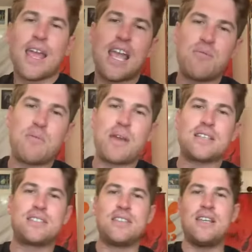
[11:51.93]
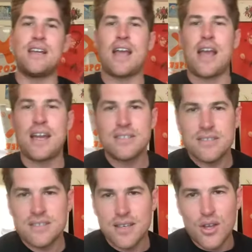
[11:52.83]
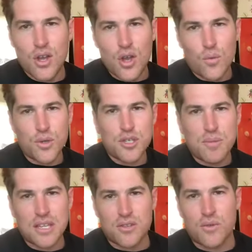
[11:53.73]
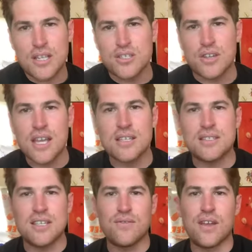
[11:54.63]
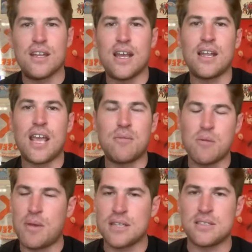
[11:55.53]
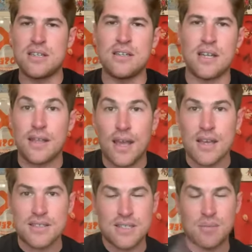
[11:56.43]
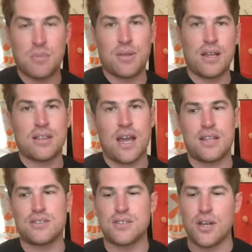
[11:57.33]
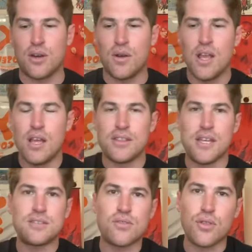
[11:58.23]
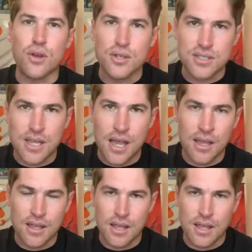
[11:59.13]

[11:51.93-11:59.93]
Anime Pasadena asks, will you be at the Ranger Legacy event at Anime Pasadena? Yes, let me plug that. So this Thursday